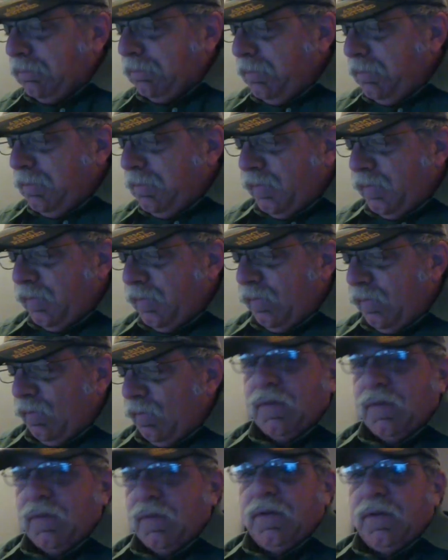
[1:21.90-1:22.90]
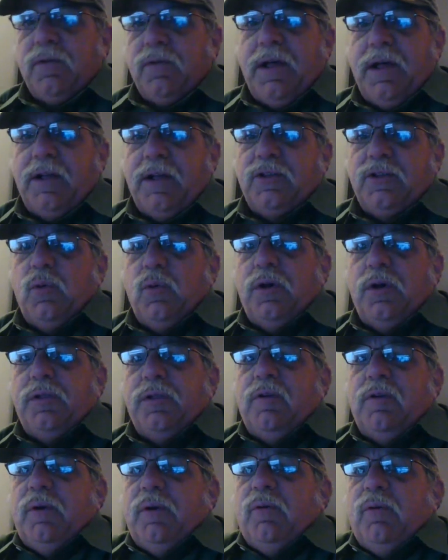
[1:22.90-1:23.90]
So how's the weather up there where you're at?
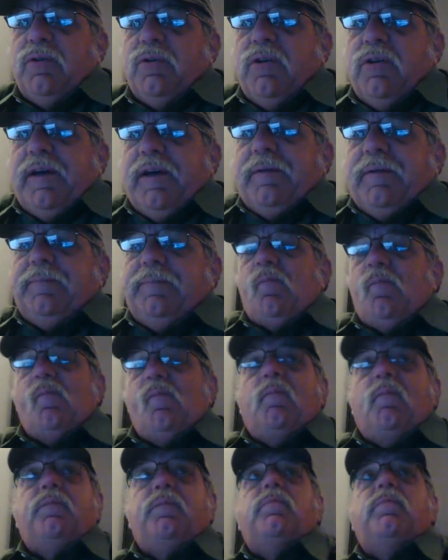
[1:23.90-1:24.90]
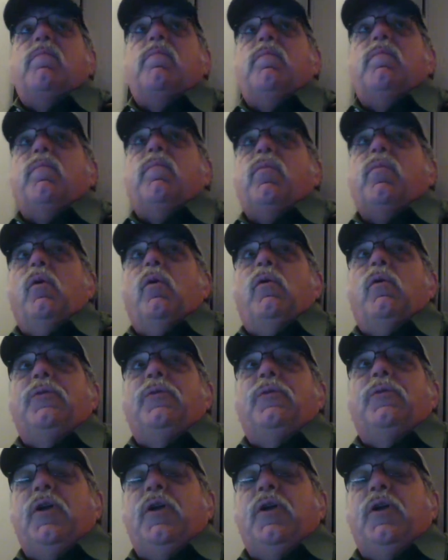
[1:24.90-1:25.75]
Or out there where you're at?